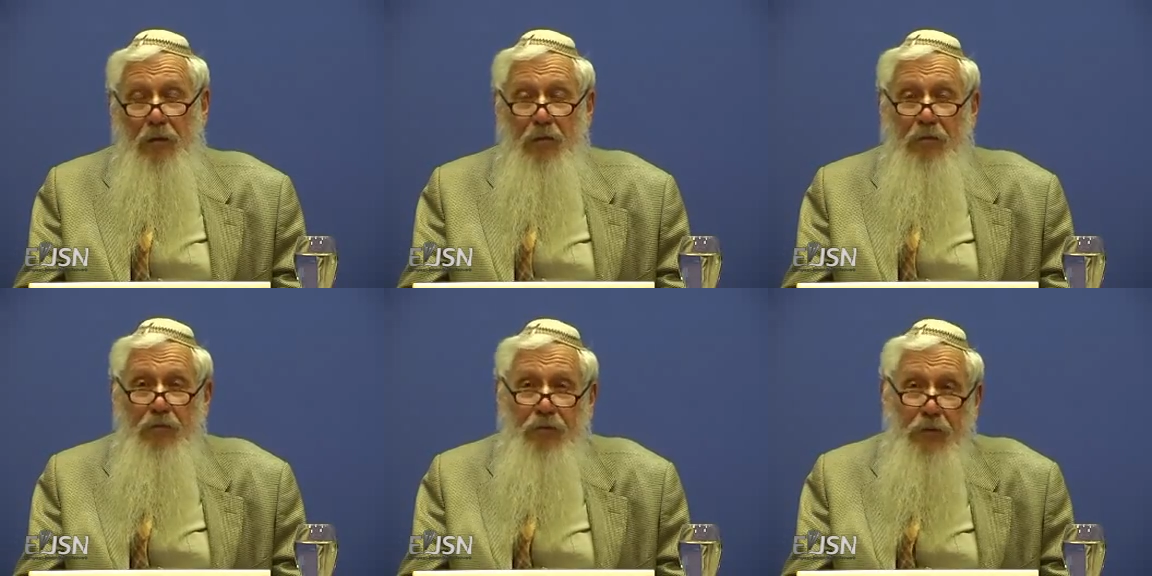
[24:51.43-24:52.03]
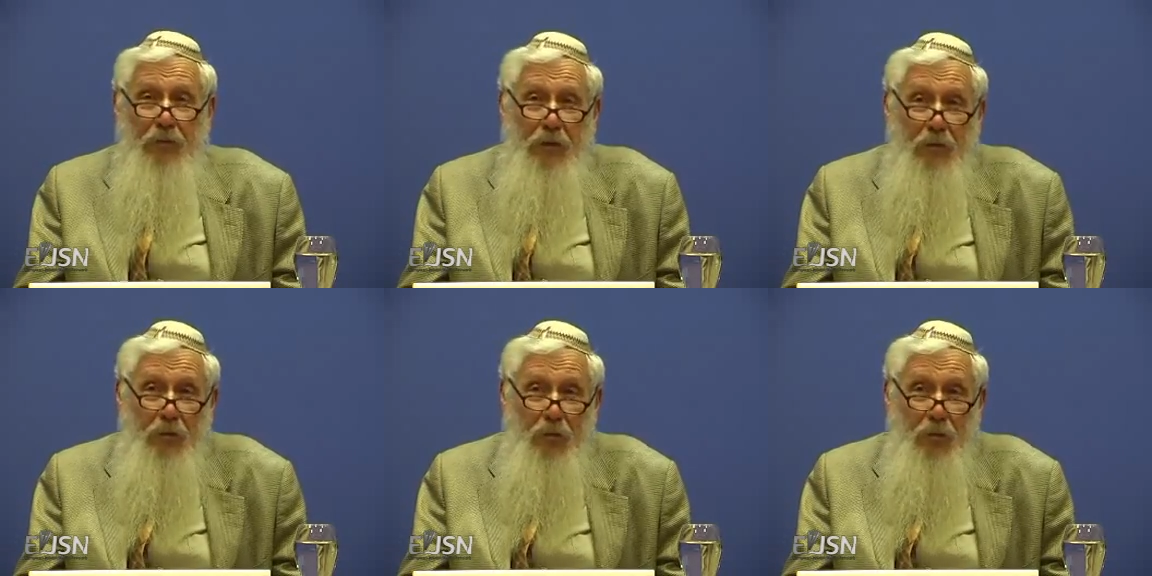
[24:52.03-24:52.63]
It's a very
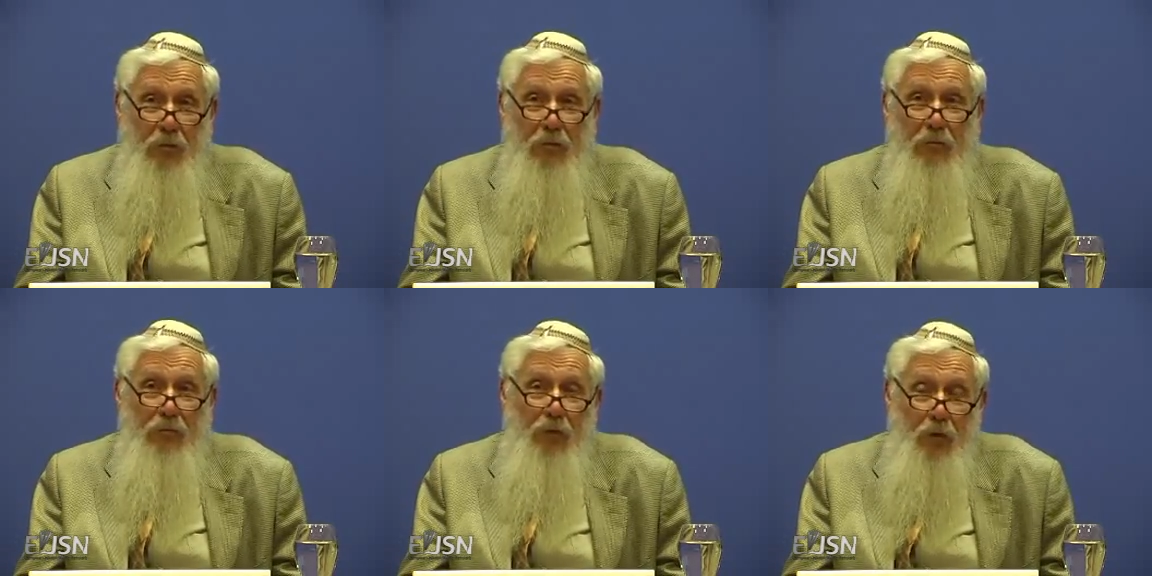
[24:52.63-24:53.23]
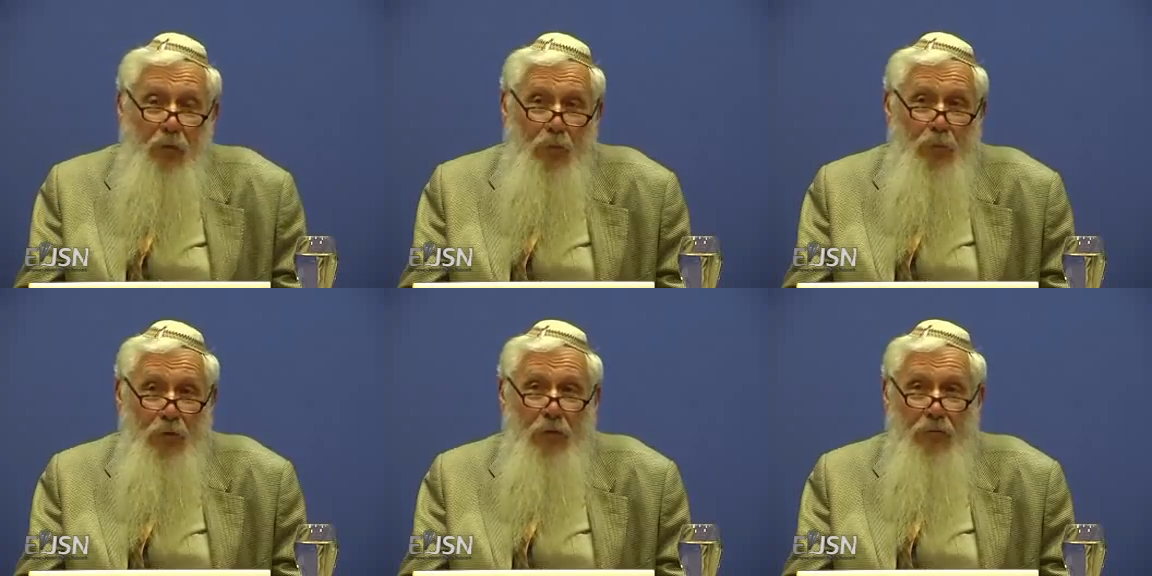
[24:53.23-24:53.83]
old Roman
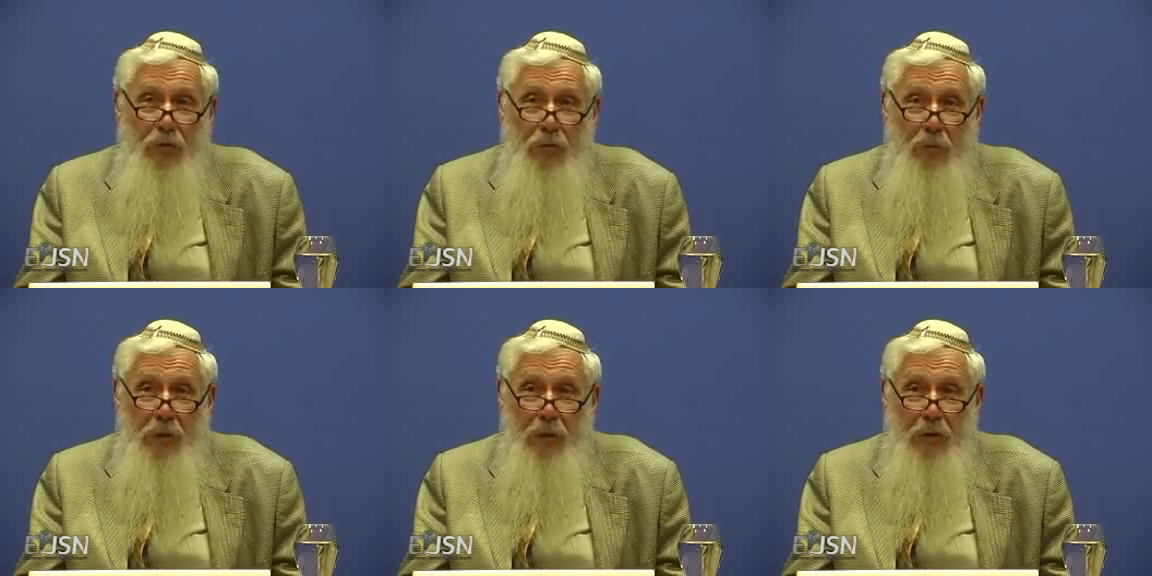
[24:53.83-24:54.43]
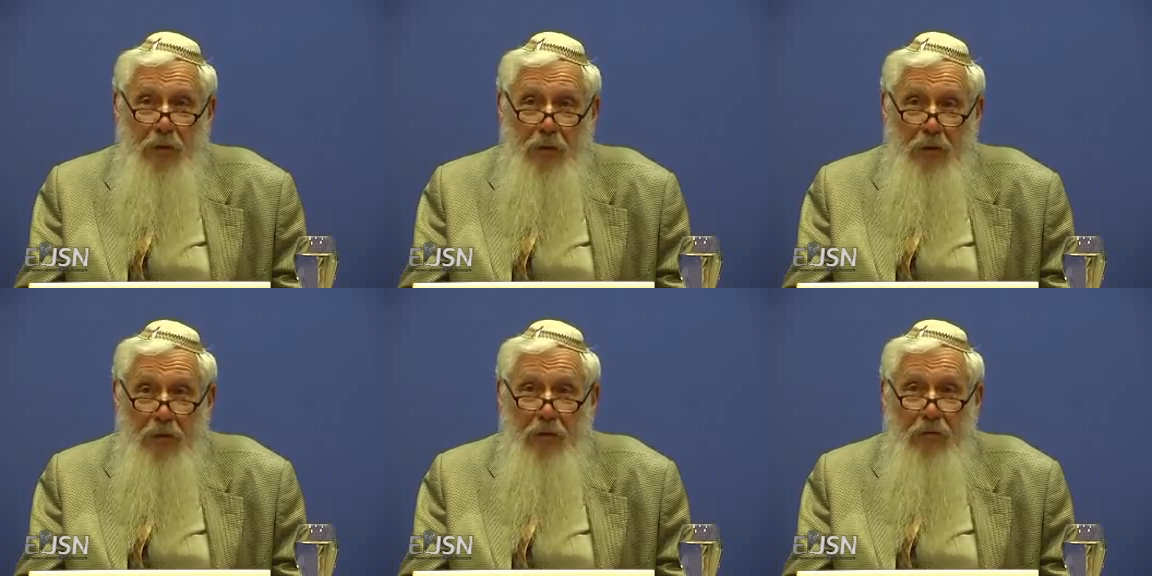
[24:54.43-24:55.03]
proverb, I think,
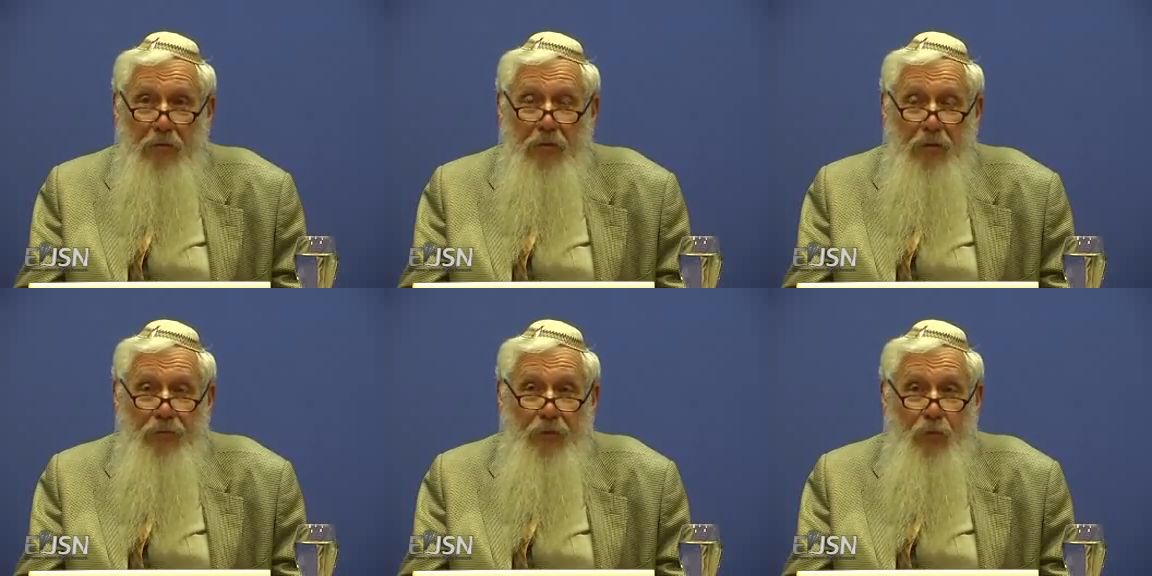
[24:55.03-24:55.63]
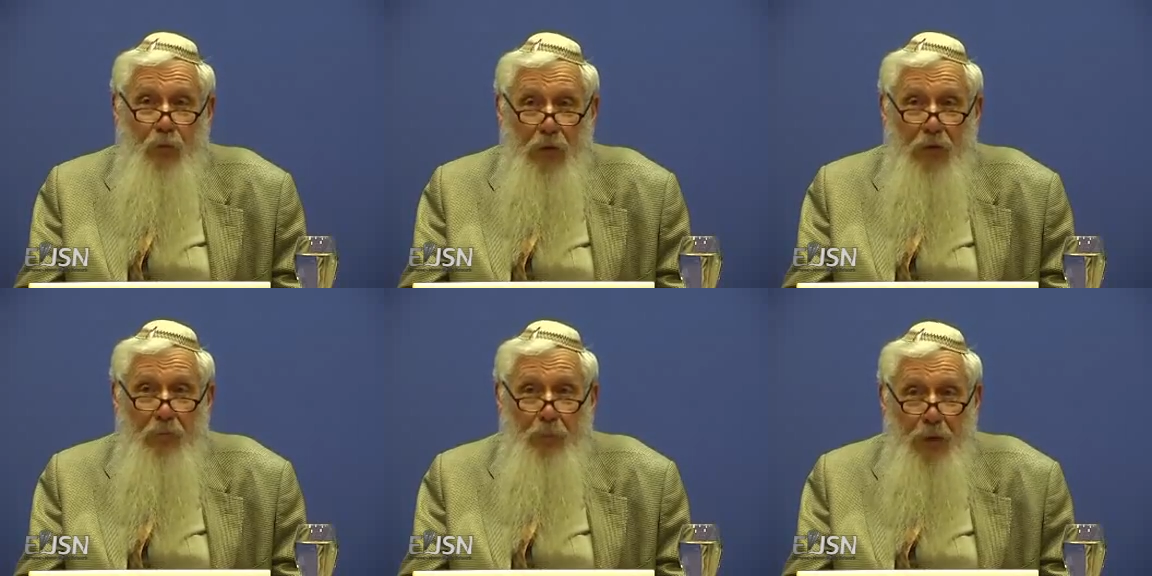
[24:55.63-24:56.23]
yes. If you
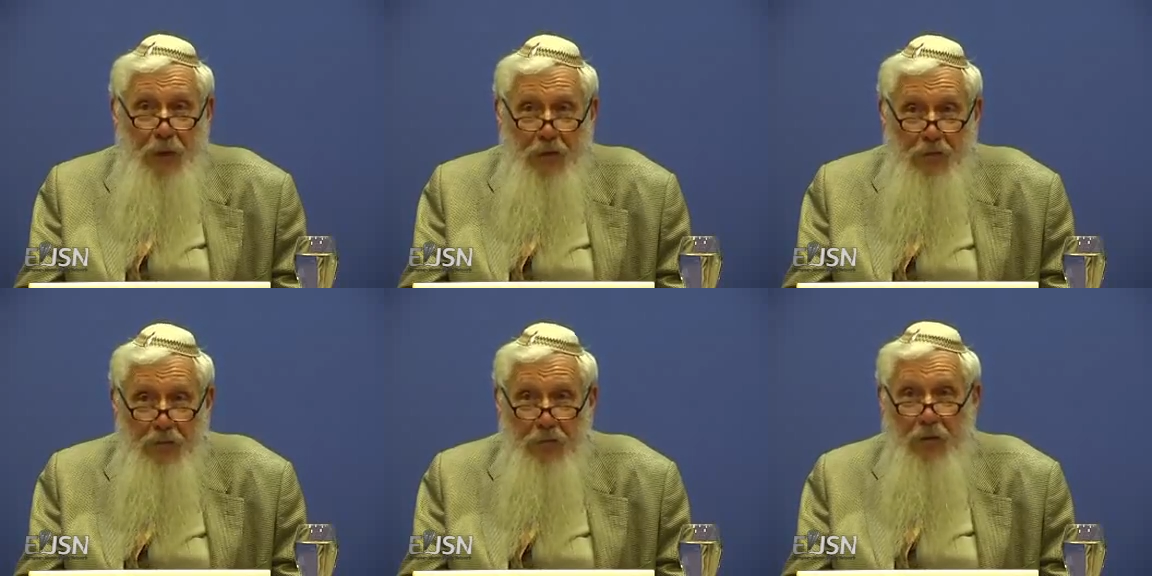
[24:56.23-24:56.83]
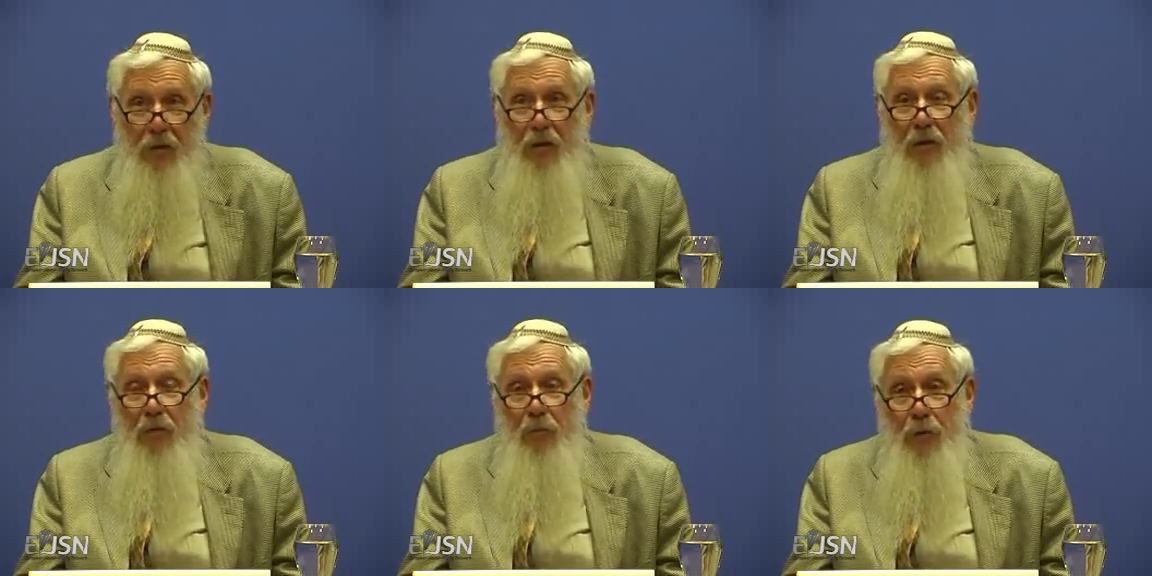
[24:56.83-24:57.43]
want peace,
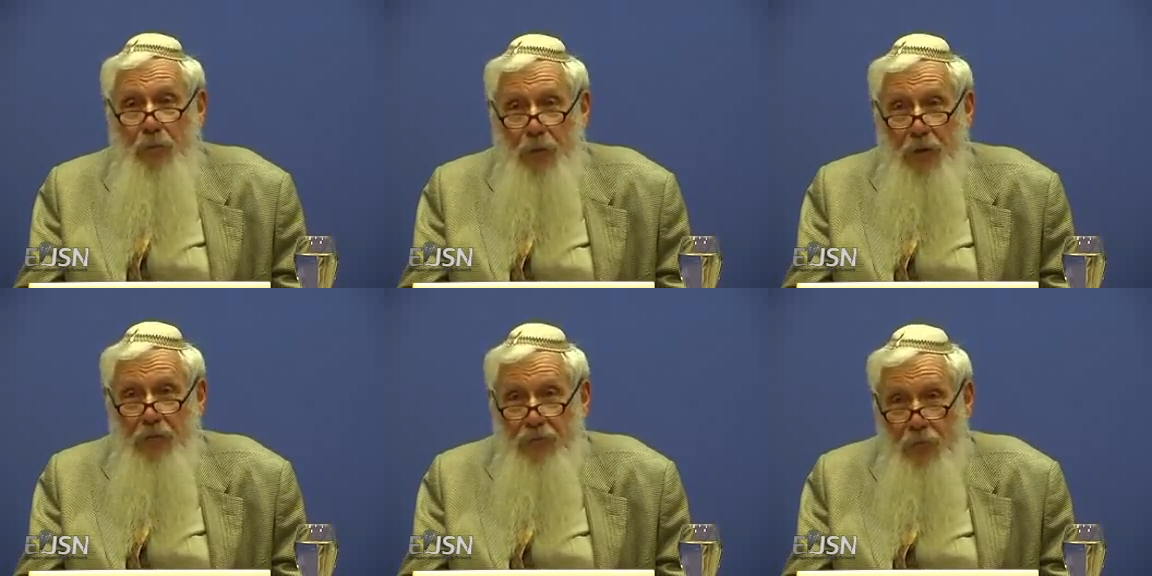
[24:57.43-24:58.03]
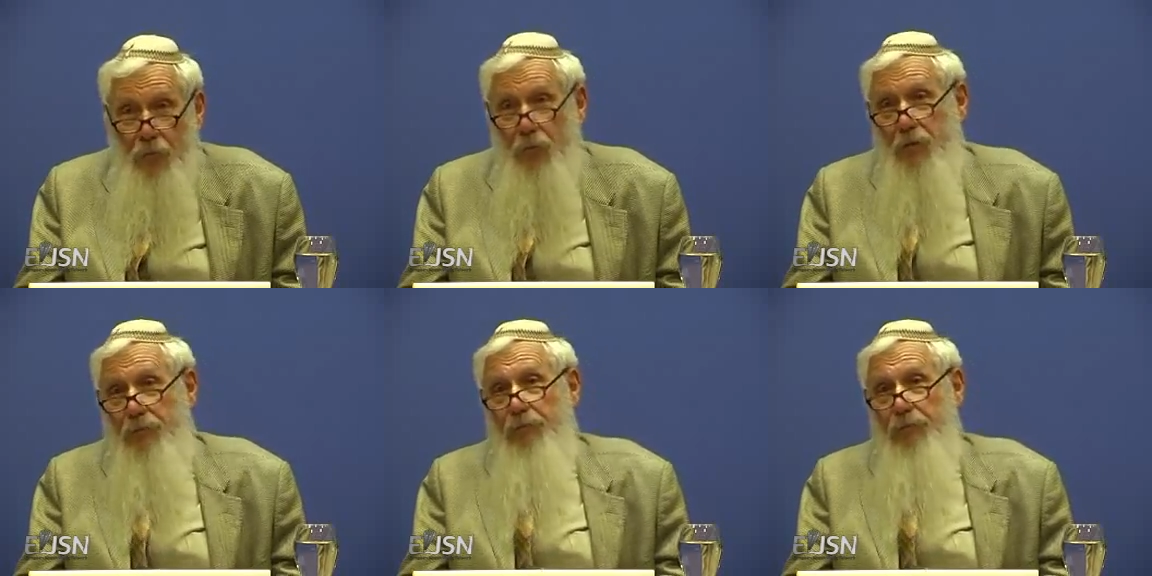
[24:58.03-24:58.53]
prepare for war.